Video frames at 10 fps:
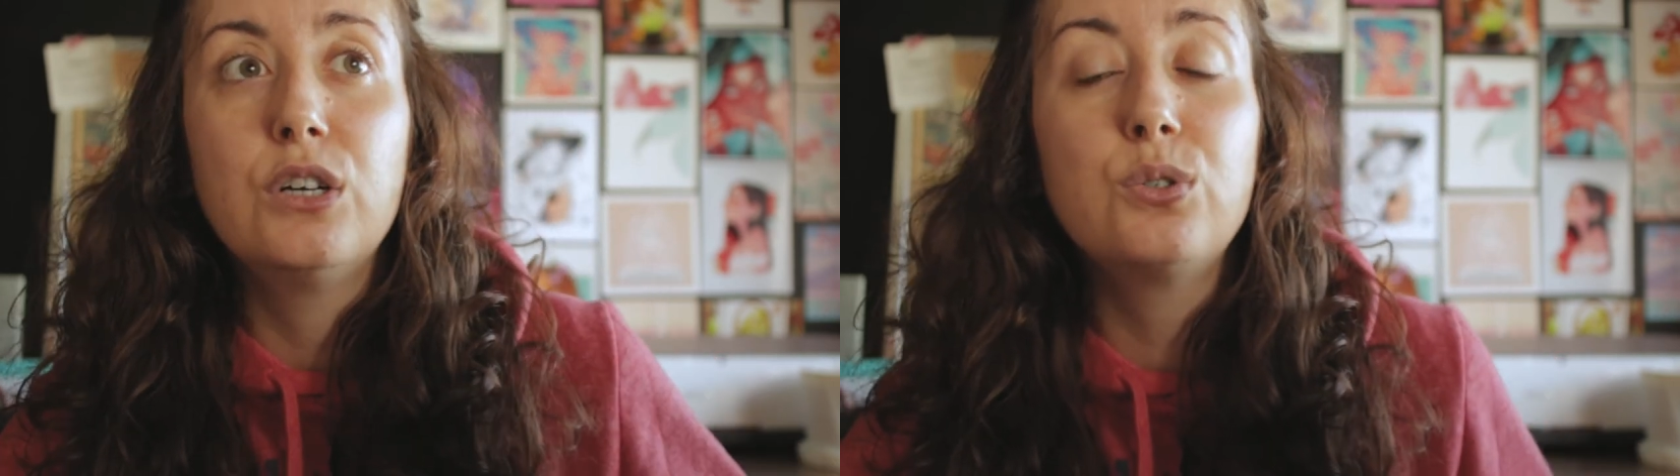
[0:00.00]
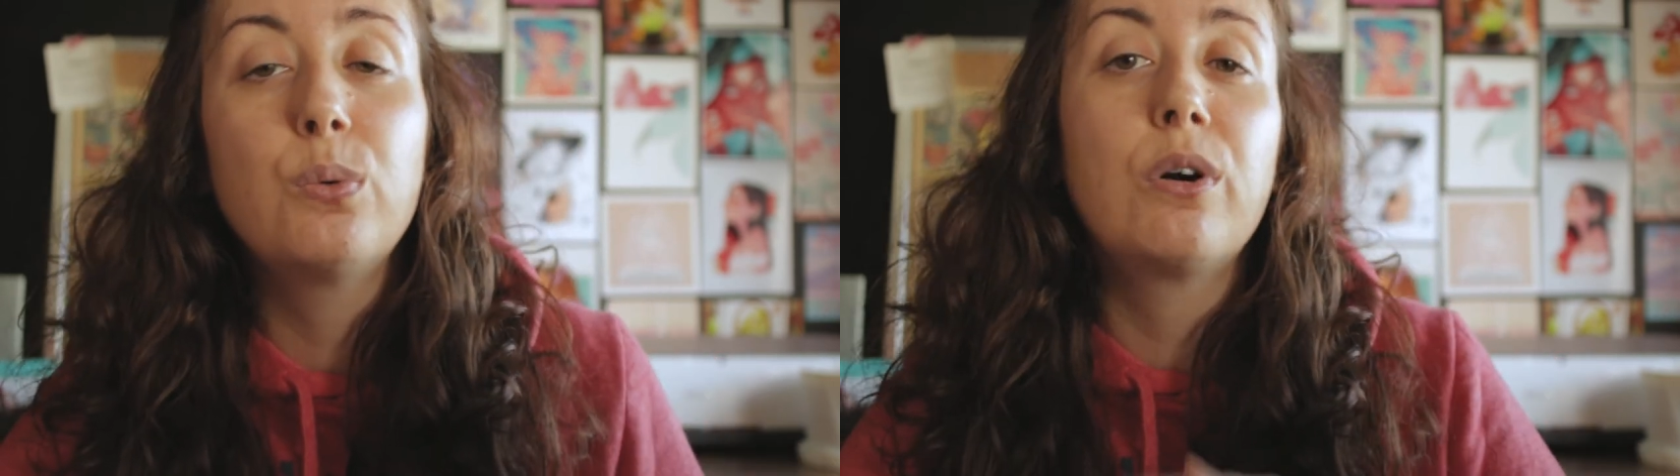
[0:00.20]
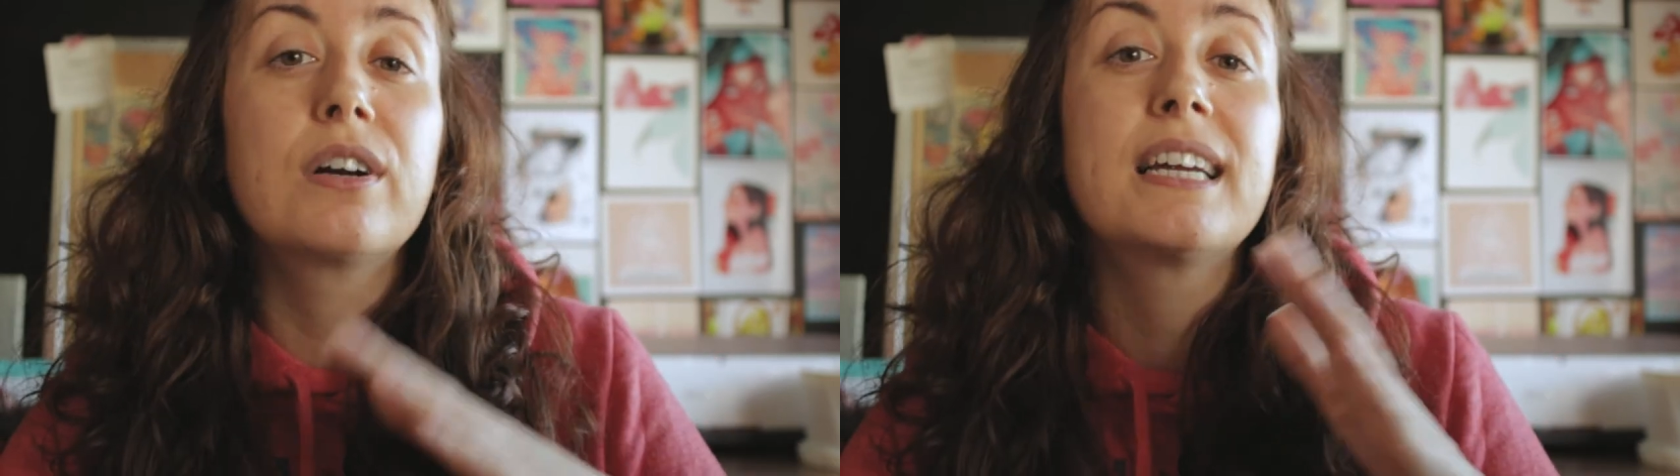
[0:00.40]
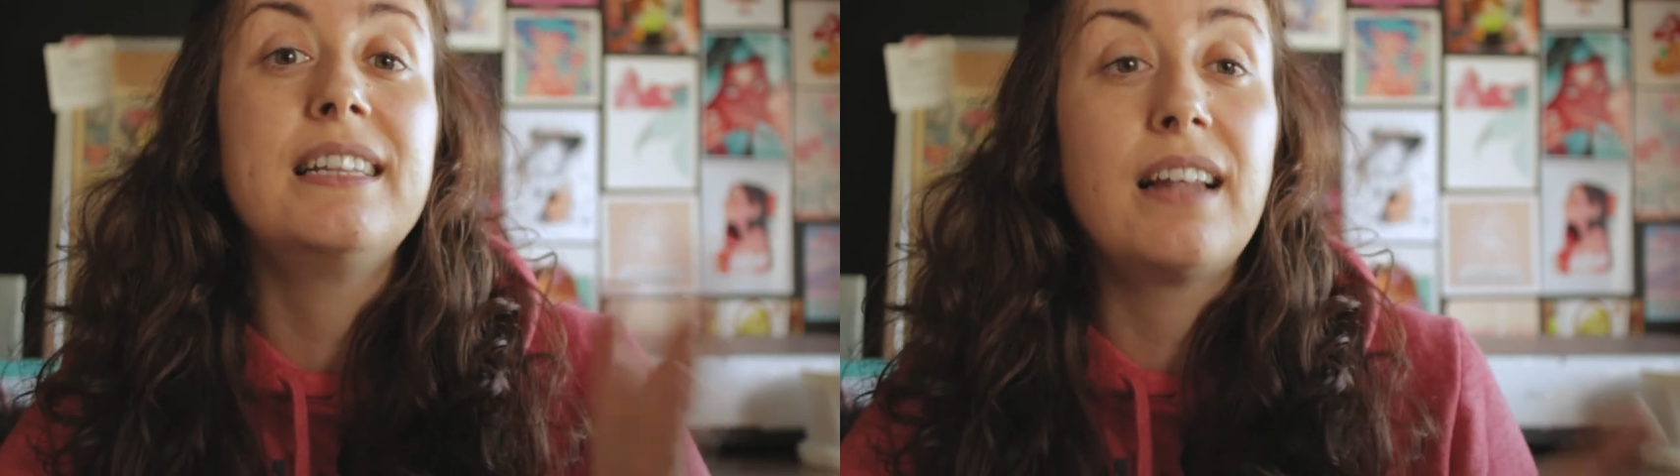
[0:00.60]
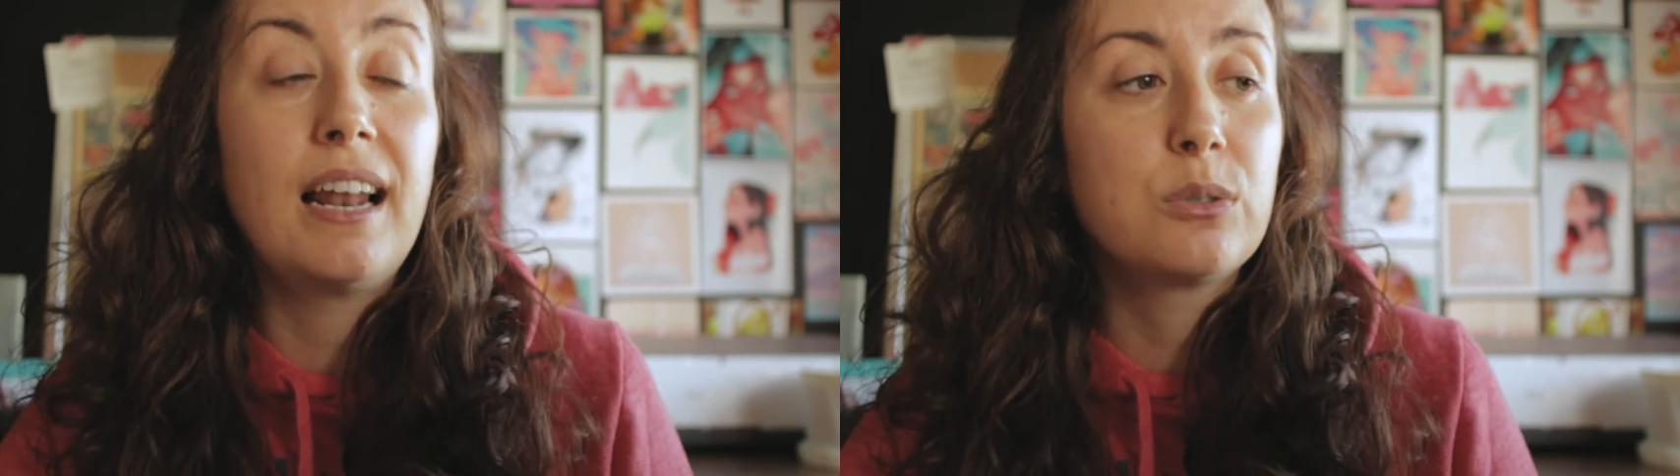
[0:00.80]
to work
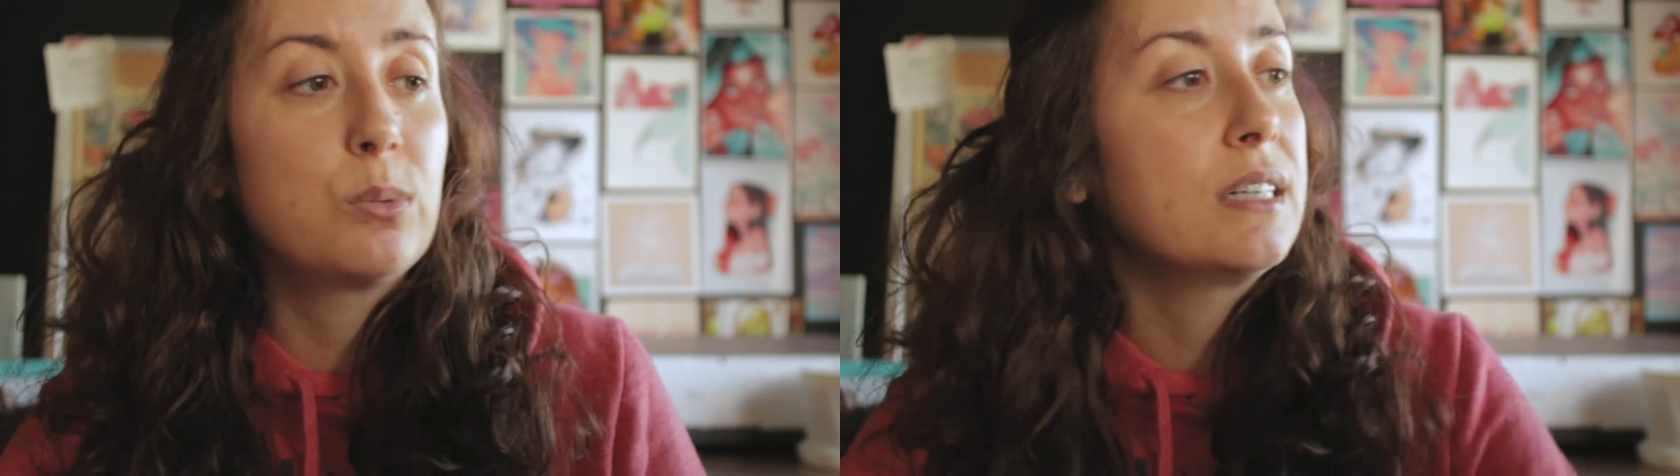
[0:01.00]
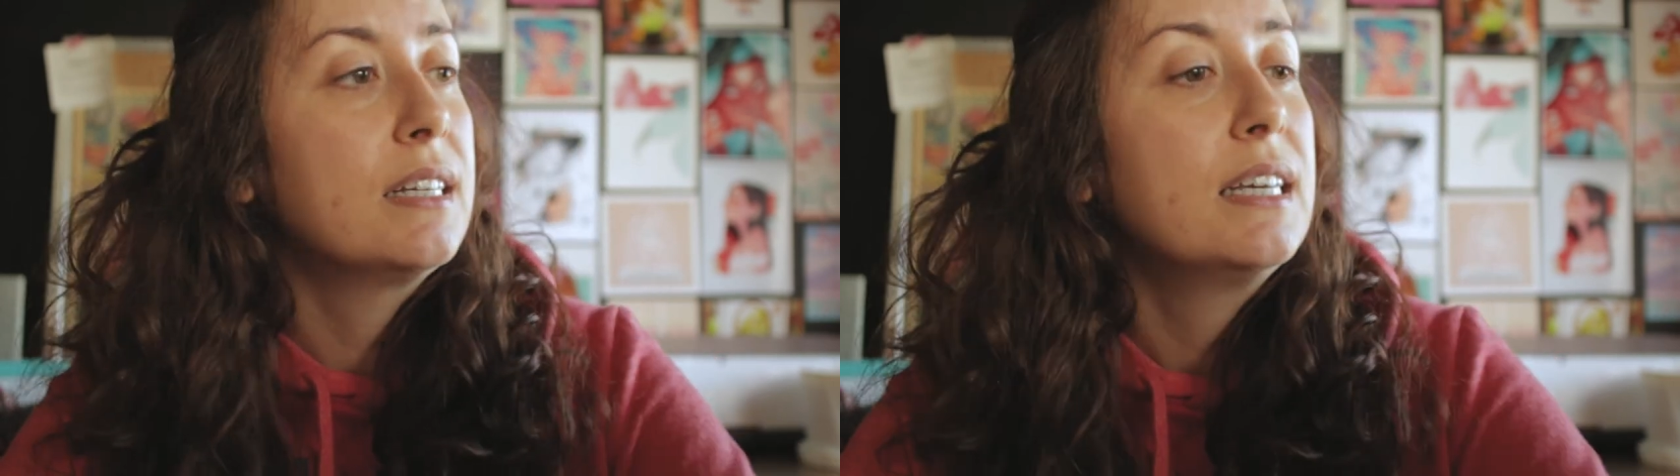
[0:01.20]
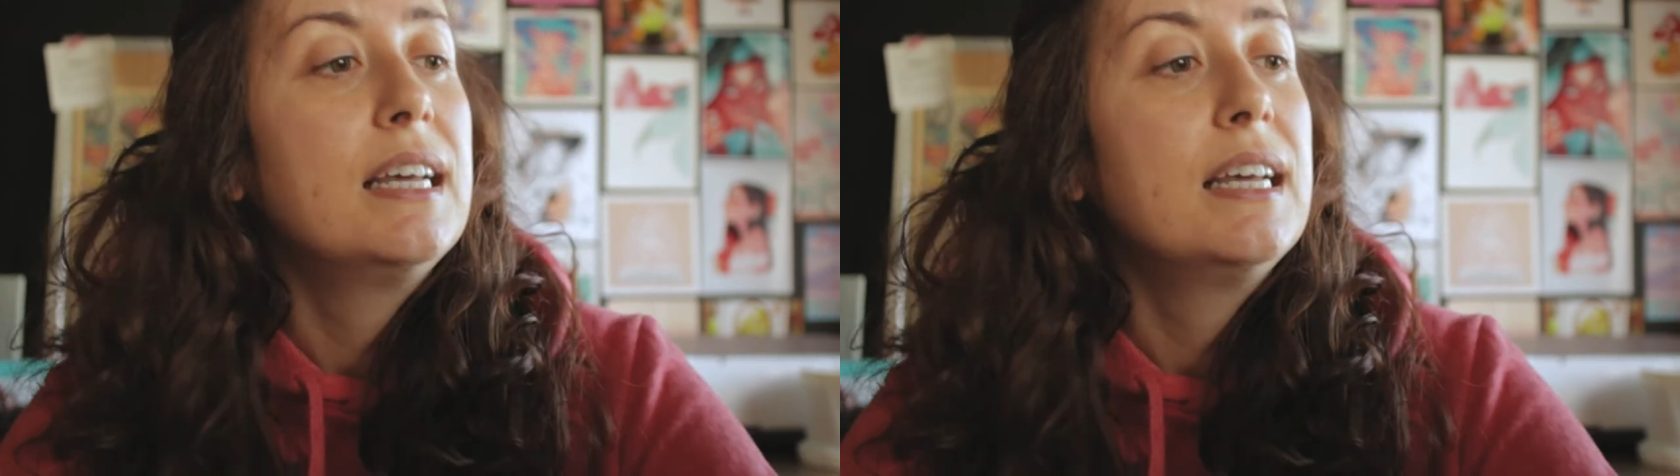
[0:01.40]
in the last one.